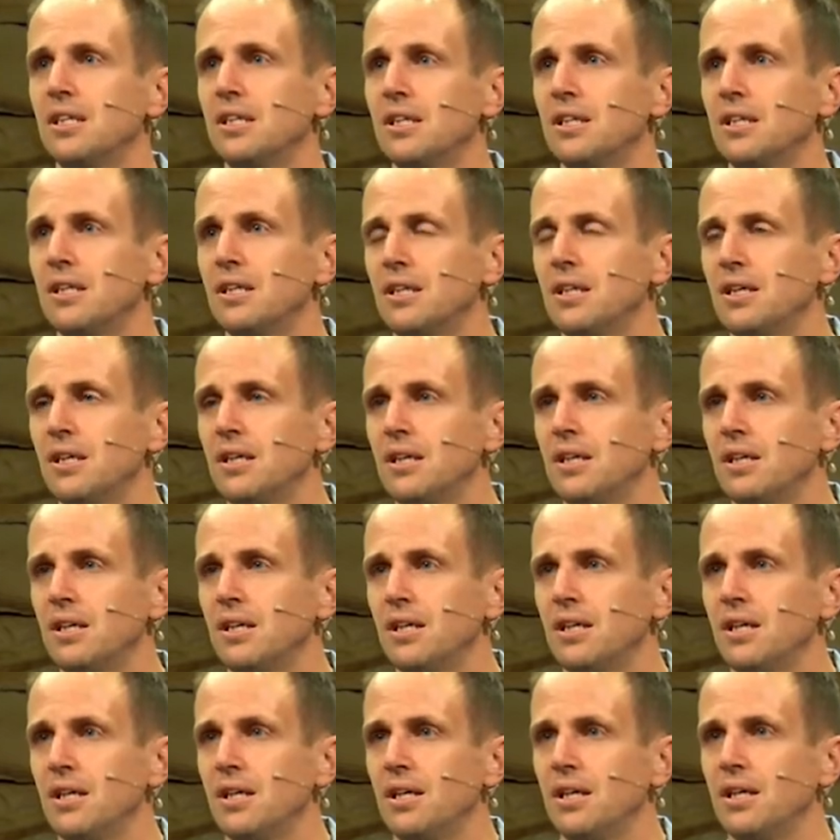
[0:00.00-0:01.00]

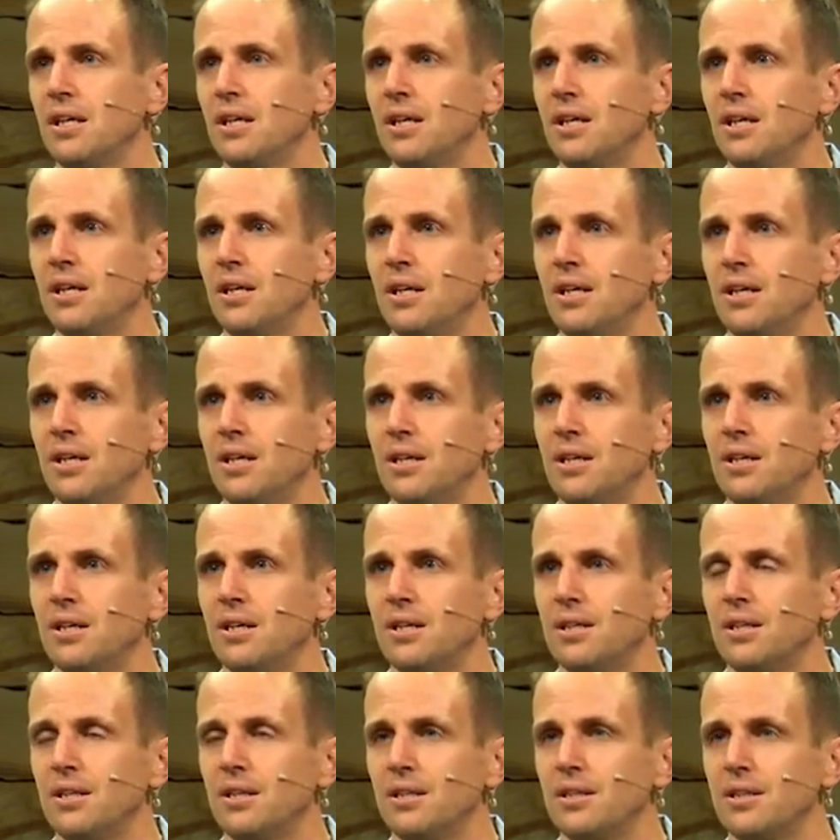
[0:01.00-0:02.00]

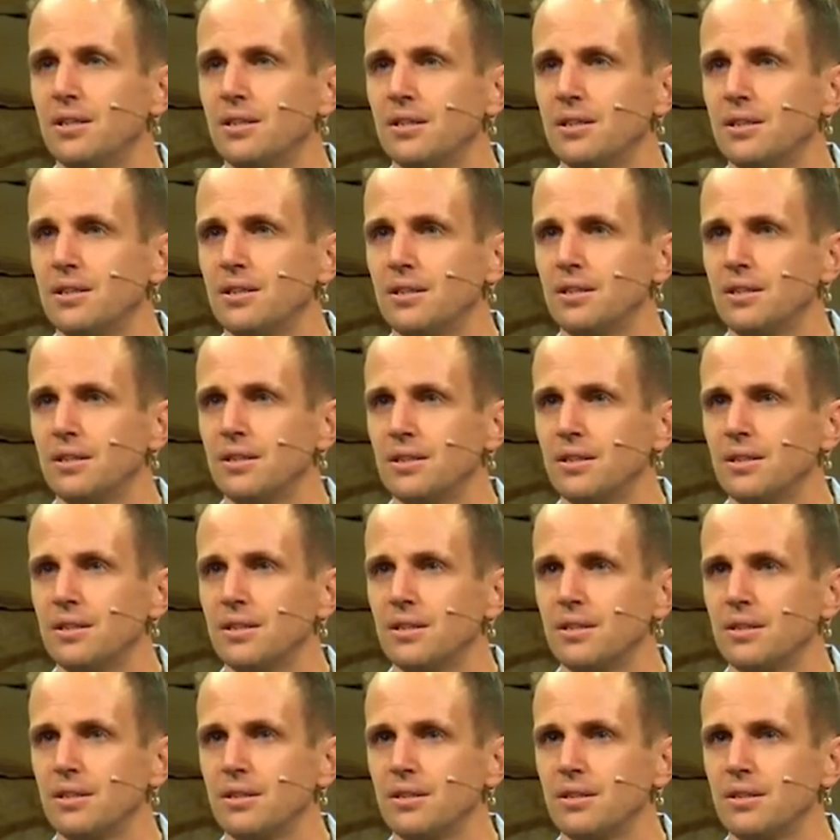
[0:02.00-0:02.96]
Nothing is said.